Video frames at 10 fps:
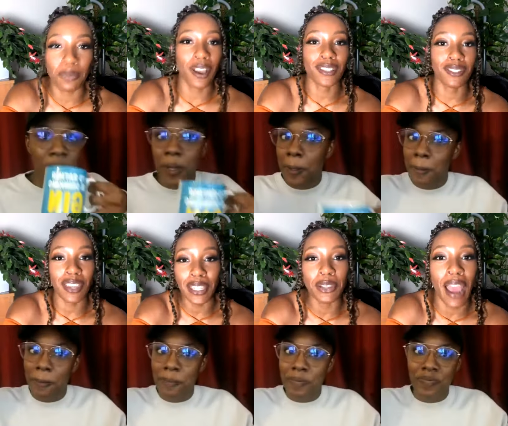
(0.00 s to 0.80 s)
Speaker 1: persevere
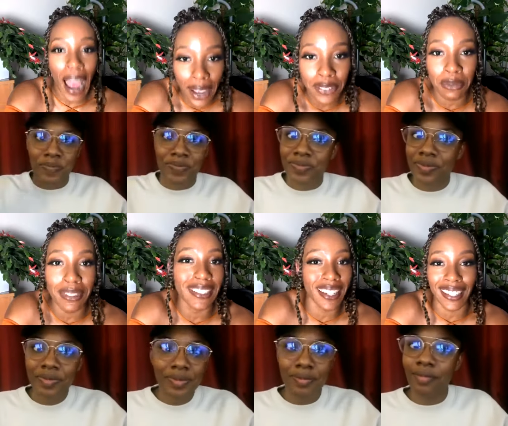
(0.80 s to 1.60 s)
and you have to be
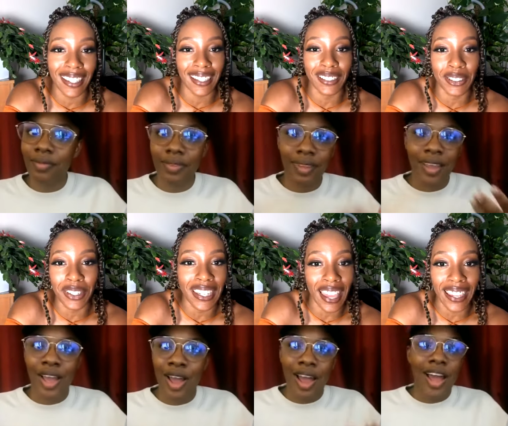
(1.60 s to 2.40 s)
dedicated to
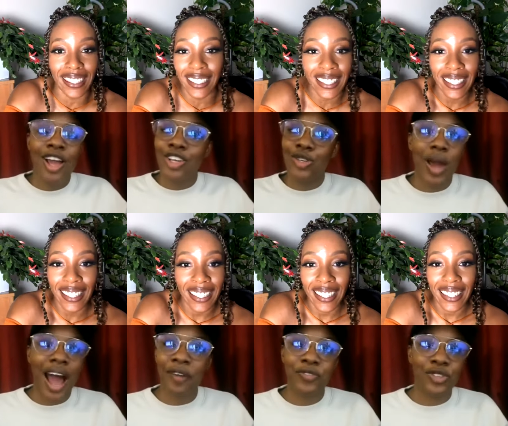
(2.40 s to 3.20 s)
it, like.
Speaker 2: You
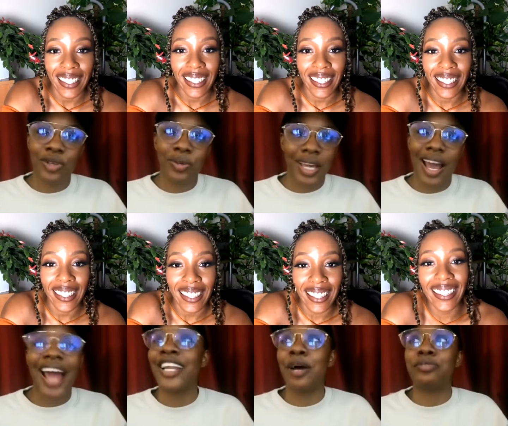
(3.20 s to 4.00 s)
have to, yeah,
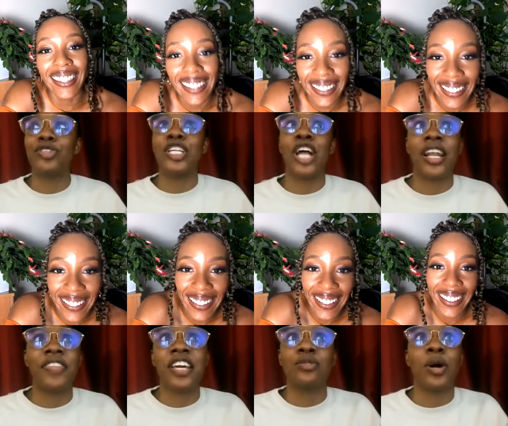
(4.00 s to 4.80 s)
and absolutely, and I
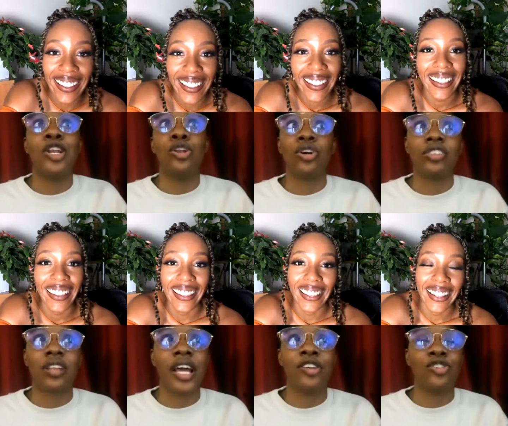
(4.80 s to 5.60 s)
think is what it looks like,